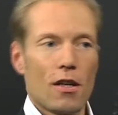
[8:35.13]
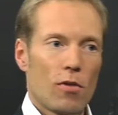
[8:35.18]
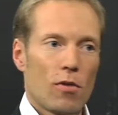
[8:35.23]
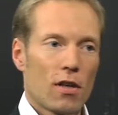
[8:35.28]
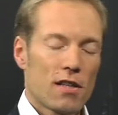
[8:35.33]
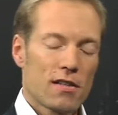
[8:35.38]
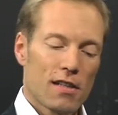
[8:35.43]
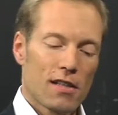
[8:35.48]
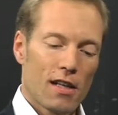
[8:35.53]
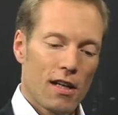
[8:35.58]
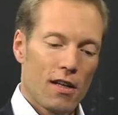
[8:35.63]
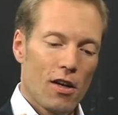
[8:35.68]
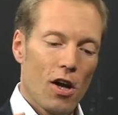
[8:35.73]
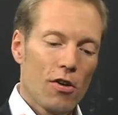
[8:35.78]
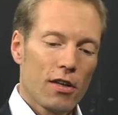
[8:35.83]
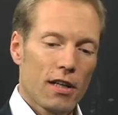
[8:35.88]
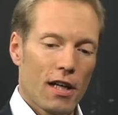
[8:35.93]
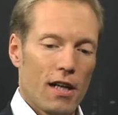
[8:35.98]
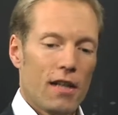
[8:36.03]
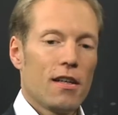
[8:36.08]
We can say,
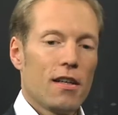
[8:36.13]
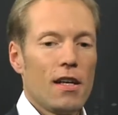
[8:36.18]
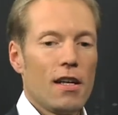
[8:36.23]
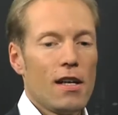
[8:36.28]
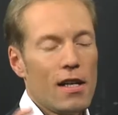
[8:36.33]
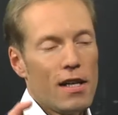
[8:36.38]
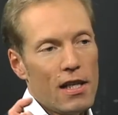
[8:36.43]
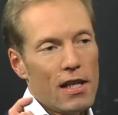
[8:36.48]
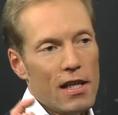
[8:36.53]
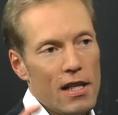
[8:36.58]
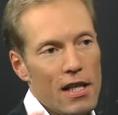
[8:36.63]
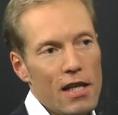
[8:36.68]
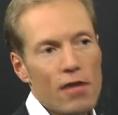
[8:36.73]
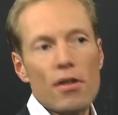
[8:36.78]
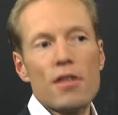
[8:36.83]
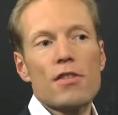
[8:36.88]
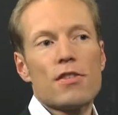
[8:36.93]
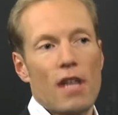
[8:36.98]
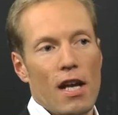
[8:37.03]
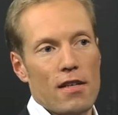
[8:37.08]
okay,
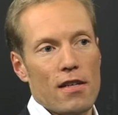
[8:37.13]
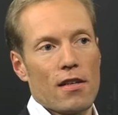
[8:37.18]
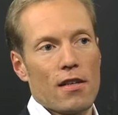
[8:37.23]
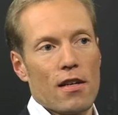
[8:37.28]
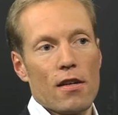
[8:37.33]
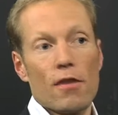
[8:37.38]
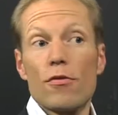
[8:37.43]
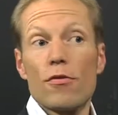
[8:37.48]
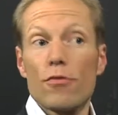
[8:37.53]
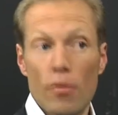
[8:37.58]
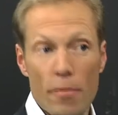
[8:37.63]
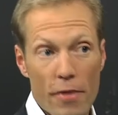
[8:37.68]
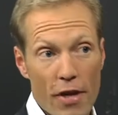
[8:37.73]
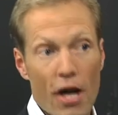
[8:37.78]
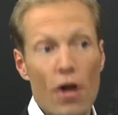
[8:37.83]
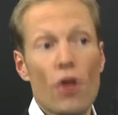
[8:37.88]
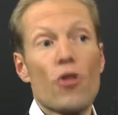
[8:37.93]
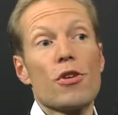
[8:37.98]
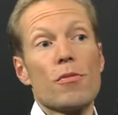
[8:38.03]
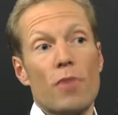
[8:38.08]
here is data from the
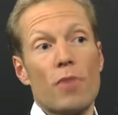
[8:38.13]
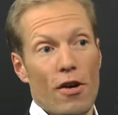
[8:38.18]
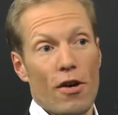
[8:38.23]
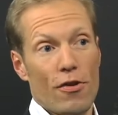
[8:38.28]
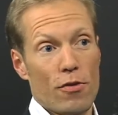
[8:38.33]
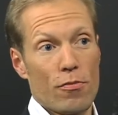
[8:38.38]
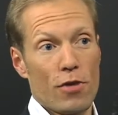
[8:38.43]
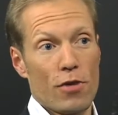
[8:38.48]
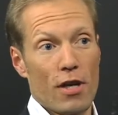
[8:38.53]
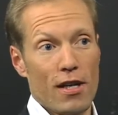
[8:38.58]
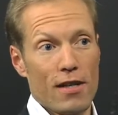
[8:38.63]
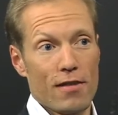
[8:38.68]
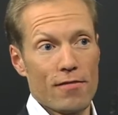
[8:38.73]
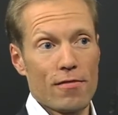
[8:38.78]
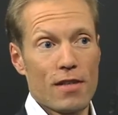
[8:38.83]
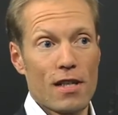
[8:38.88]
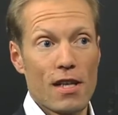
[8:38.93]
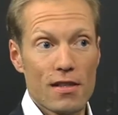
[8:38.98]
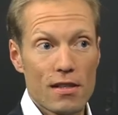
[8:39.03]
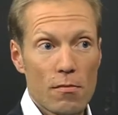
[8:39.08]
healthy part of the brain.
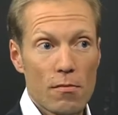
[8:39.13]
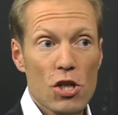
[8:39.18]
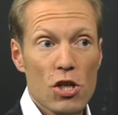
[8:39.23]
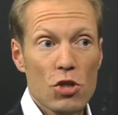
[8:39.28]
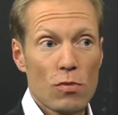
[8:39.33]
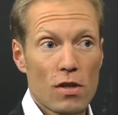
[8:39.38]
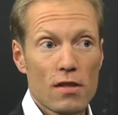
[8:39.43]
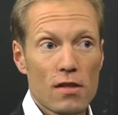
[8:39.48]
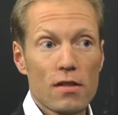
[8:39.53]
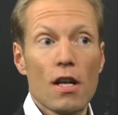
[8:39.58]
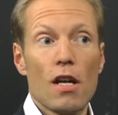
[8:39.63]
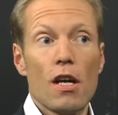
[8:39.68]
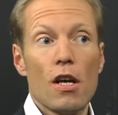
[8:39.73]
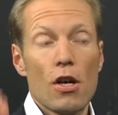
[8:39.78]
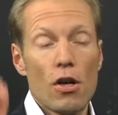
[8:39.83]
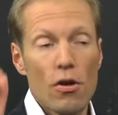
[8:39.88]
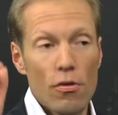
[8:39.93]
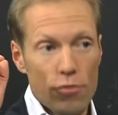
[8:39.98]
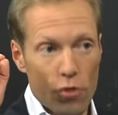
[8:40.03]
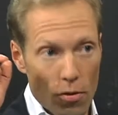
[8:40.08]
Here's a measurement
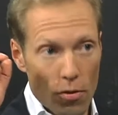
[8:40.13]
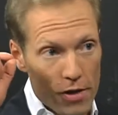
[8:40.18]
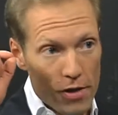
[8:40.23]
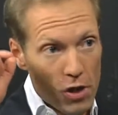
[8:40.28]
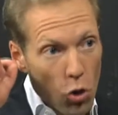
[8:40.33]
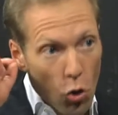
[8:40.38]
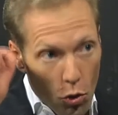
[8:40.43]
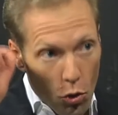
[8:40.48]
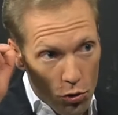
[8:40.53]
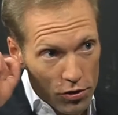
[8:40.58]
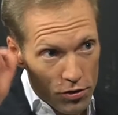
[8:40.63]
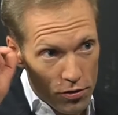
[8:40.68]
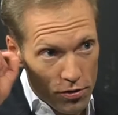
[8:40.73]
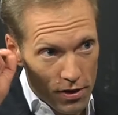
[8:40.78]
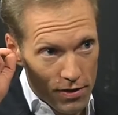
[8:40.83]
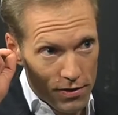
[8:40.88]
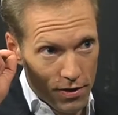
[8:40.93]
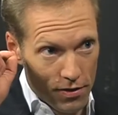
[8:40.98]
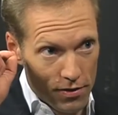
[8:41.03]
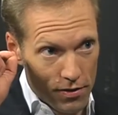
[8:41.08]
from the
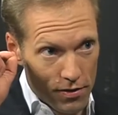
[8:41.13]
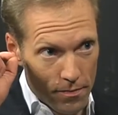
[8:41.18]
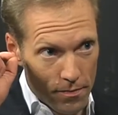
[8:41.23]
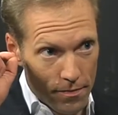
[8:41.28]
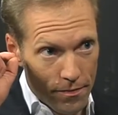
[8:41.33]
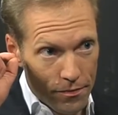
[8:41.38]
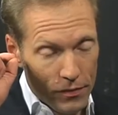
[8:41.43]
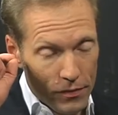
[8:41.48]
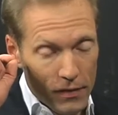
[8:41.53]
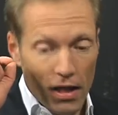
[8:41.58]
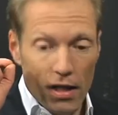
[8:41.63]
auditory system